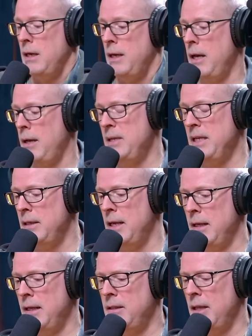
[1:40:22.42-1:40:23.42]
I mean,
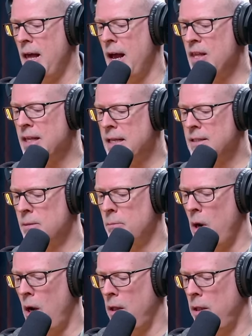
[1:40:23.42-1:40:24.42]
I think that's
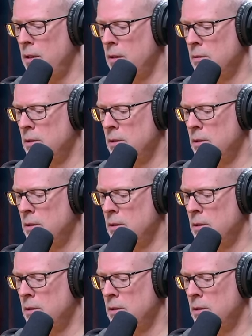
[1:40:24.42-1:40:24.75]
symbolic.